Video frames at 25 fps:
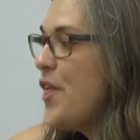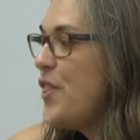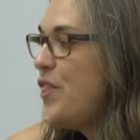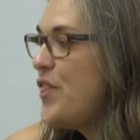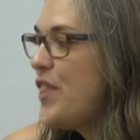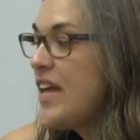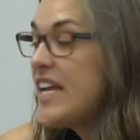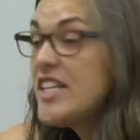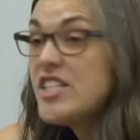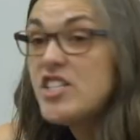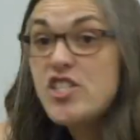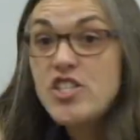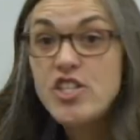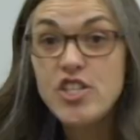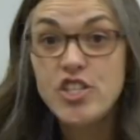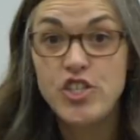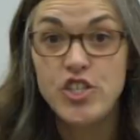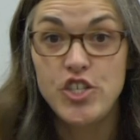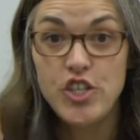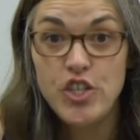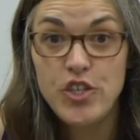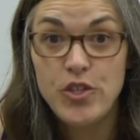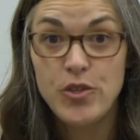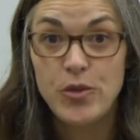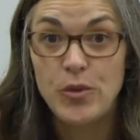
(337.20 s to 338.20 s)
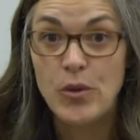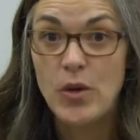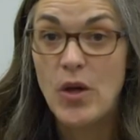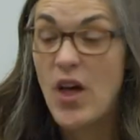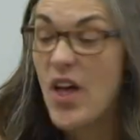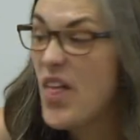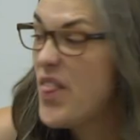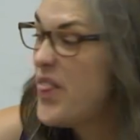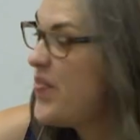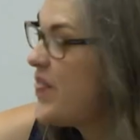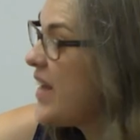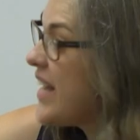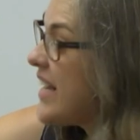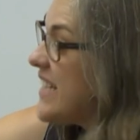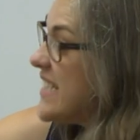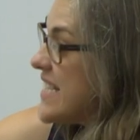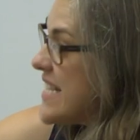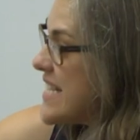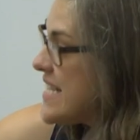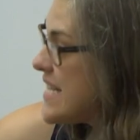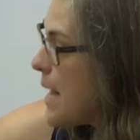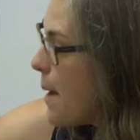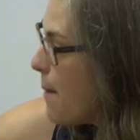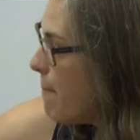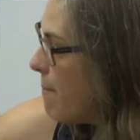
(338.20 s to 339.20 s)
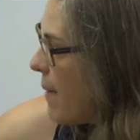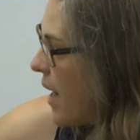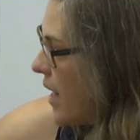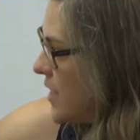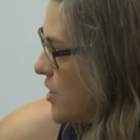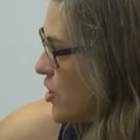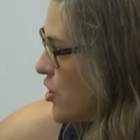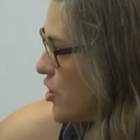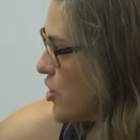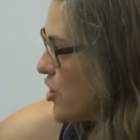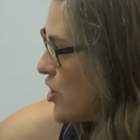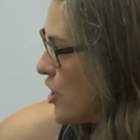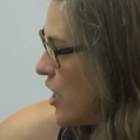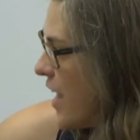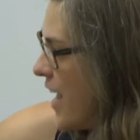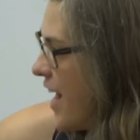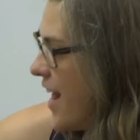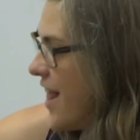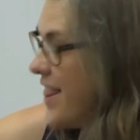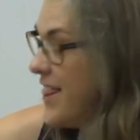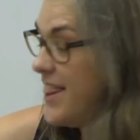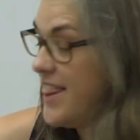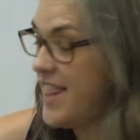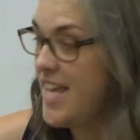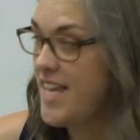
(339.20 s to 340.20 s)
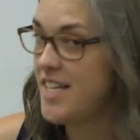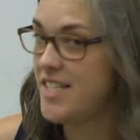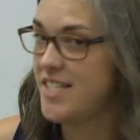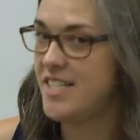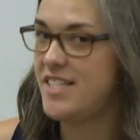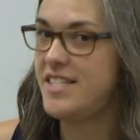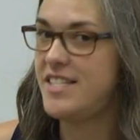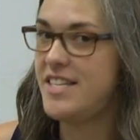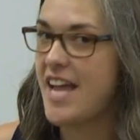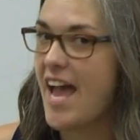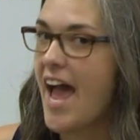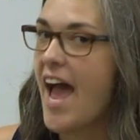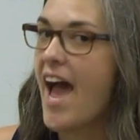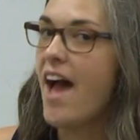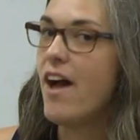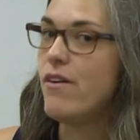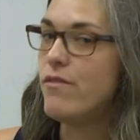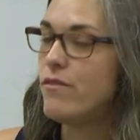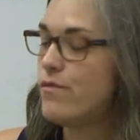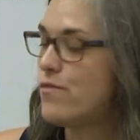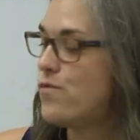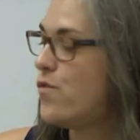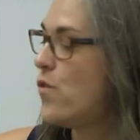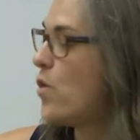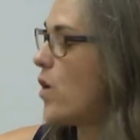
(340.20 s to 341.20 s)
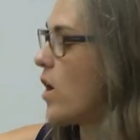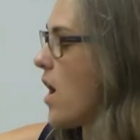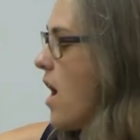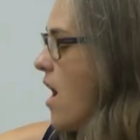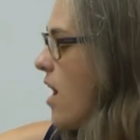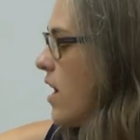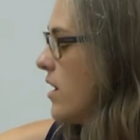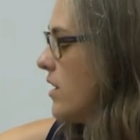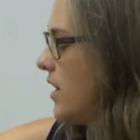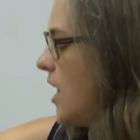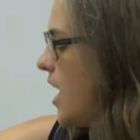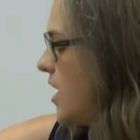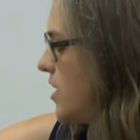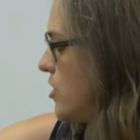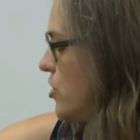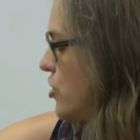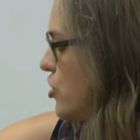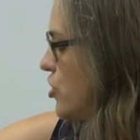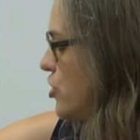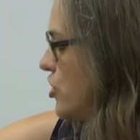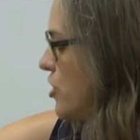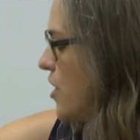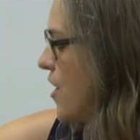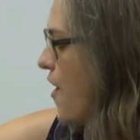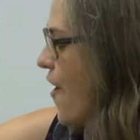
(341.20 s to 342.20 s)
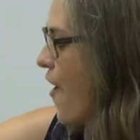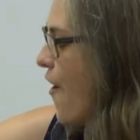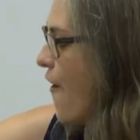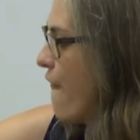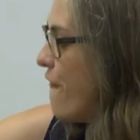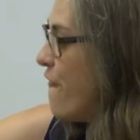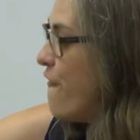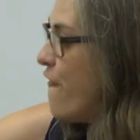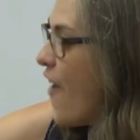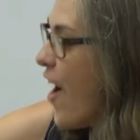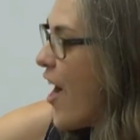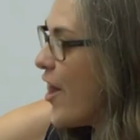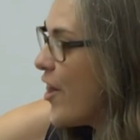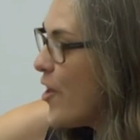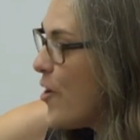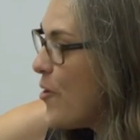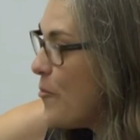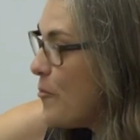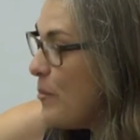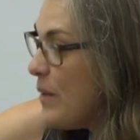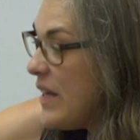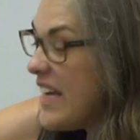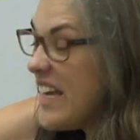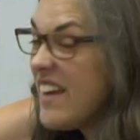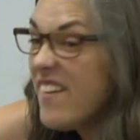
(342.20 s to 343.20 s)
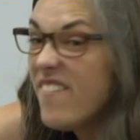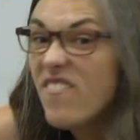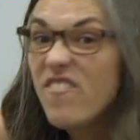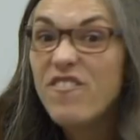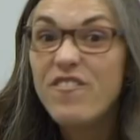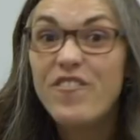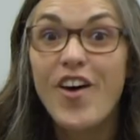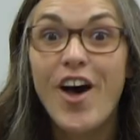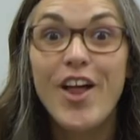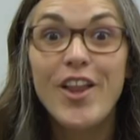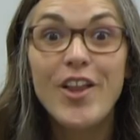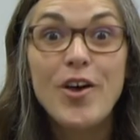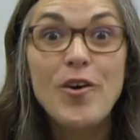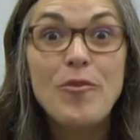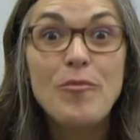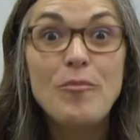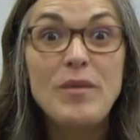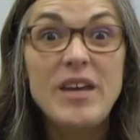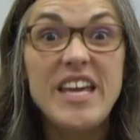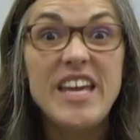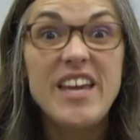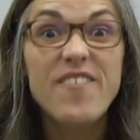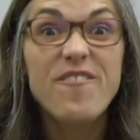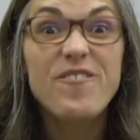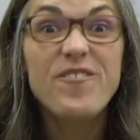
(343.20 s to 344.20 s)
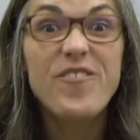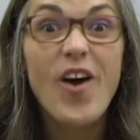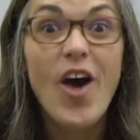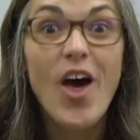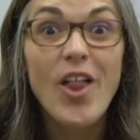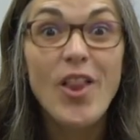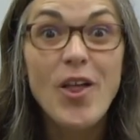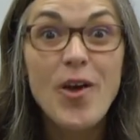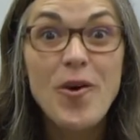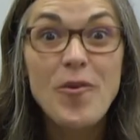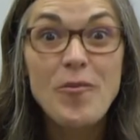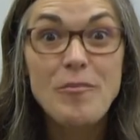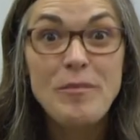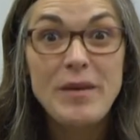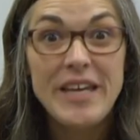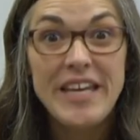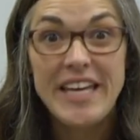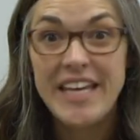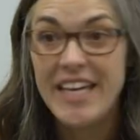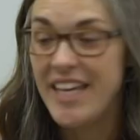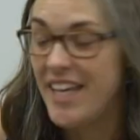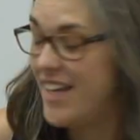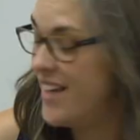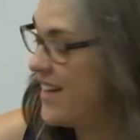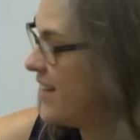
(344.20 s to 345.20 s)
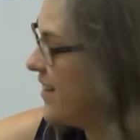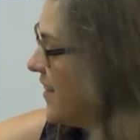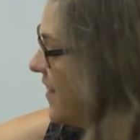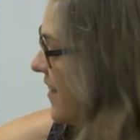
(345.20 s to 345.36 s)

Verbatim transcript: Things to chew, things to munch, things to have for our lunch. Follow me, follow me, follow me.